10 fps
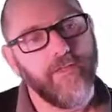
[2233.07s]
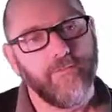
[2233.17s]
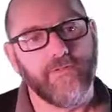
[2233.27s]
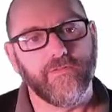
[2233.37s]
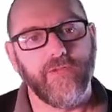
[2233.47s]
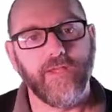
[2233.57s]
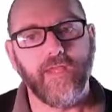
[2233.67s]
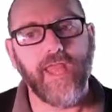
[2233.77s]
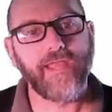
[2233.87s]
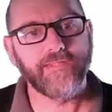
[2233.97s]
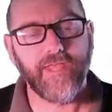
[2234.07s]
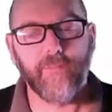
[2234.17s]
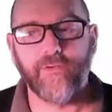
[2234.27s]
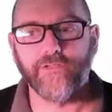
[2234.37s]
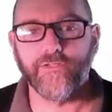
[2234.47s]
between
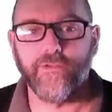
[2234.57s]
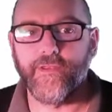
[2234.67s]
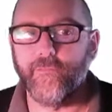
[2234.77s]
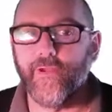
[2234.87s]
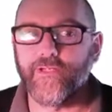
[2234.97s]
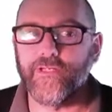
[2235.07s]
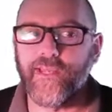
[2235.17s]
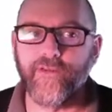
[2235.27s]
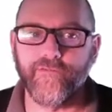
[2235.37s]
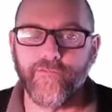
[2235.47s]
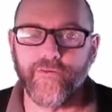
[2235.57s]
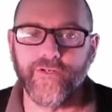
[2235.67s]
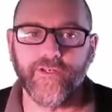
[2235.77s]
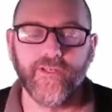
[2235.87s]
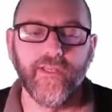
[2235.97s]
XAMPP, which is running a much later
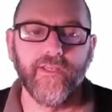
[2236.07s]
version,